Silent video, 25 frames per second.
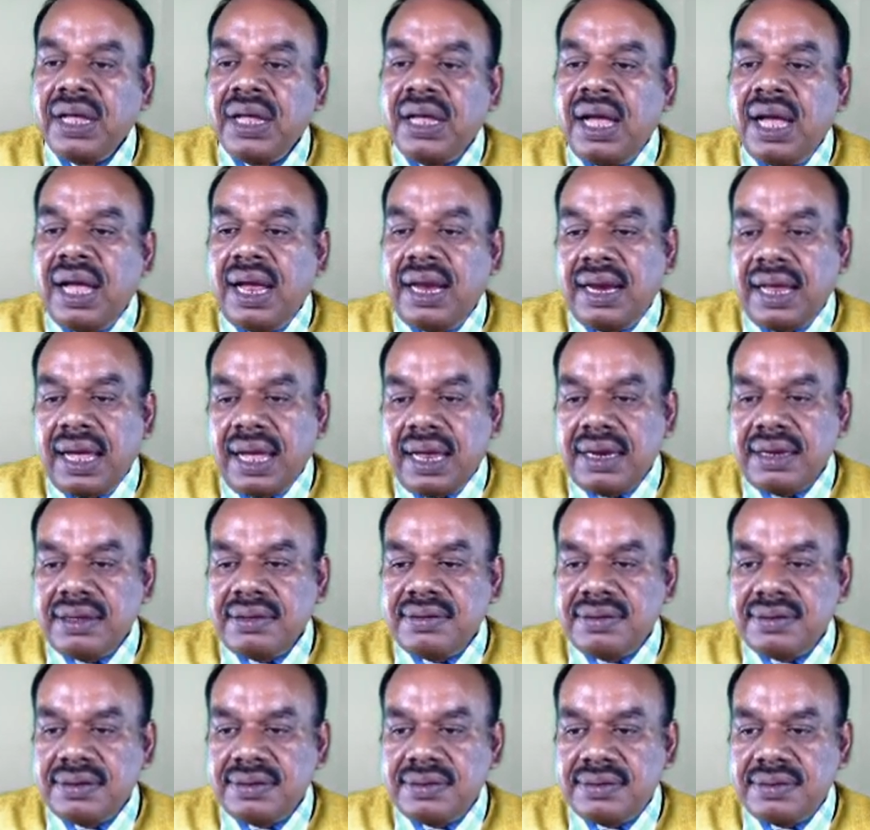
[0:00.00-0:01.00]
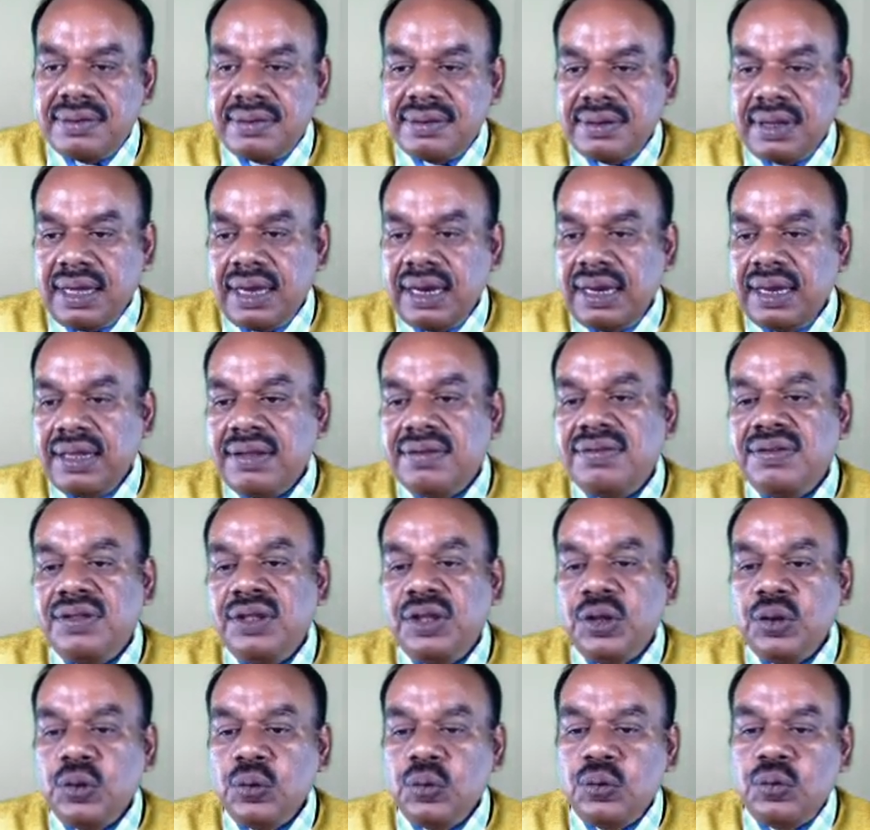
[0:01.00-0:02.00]
Analysis, it is
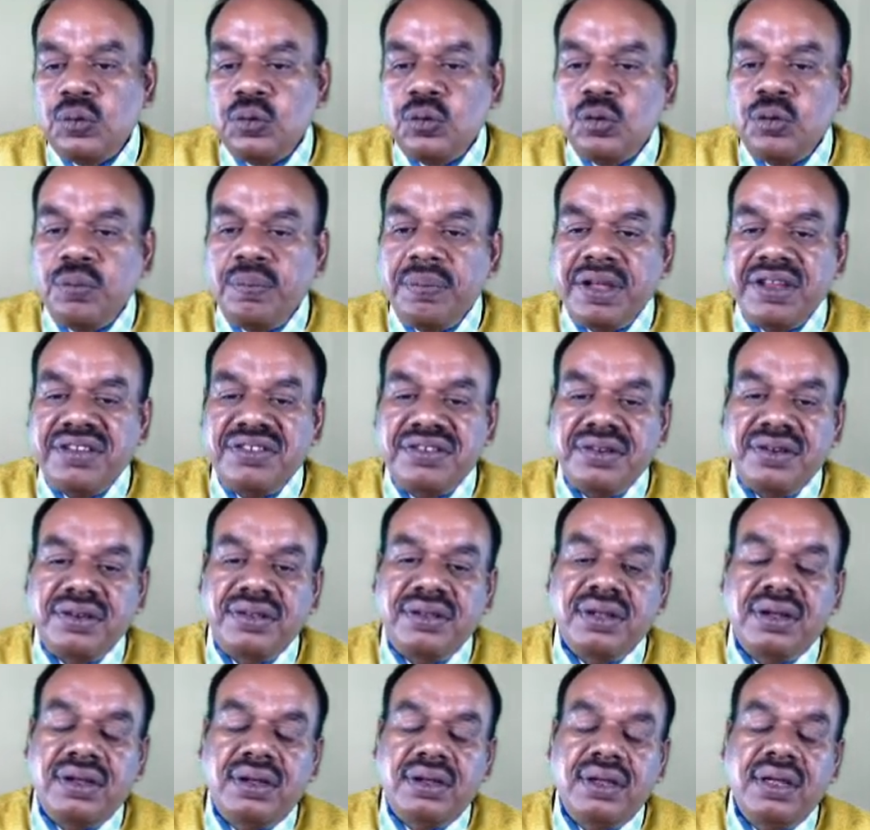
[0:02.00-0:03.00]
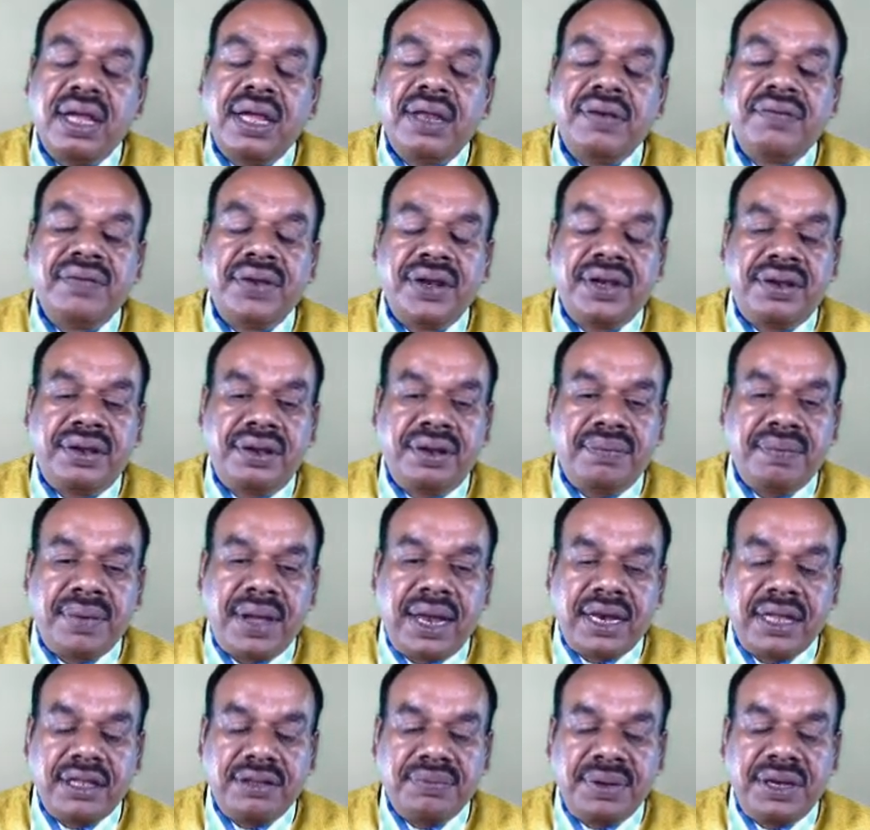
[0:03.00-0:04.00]
used to measure the inventory
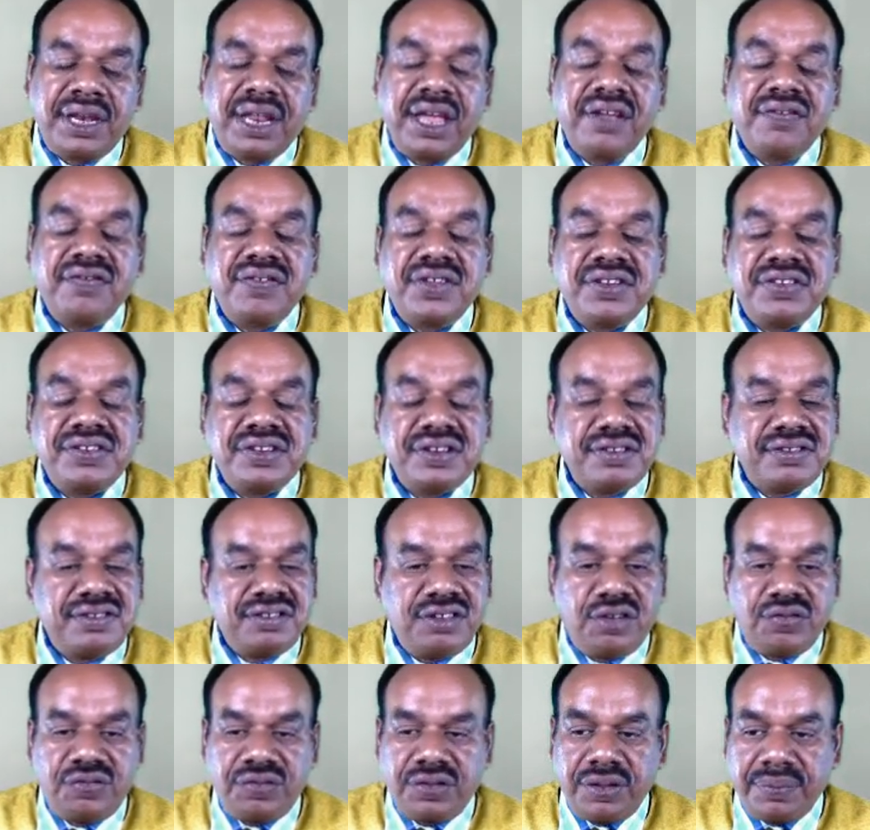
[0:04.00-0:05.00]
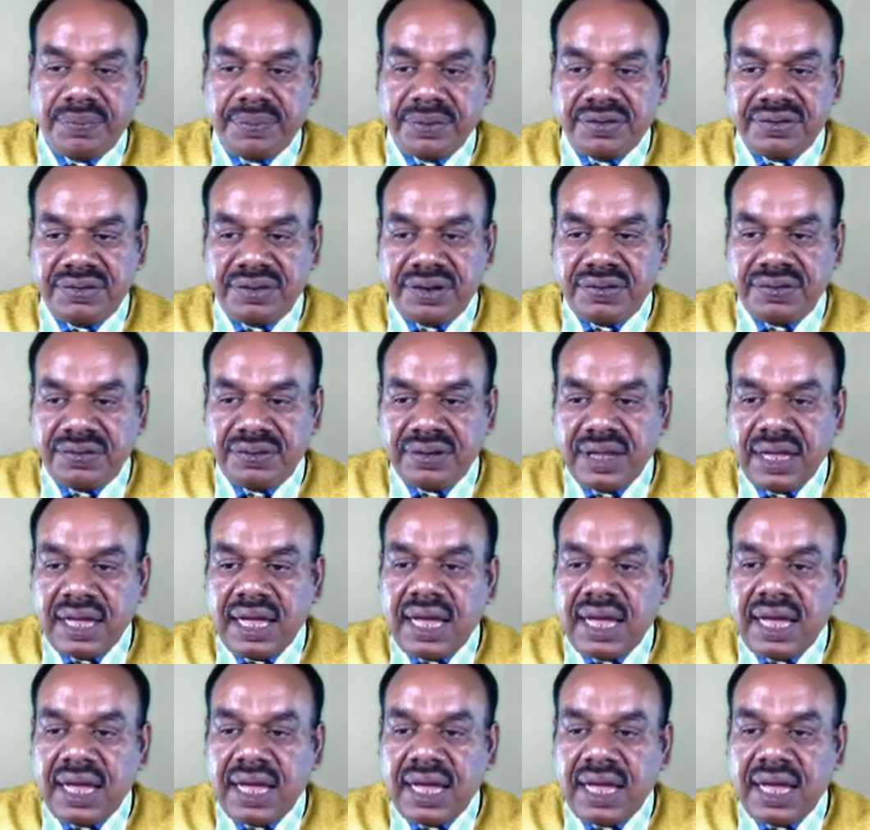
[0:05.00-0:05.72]
management efficiency of the business.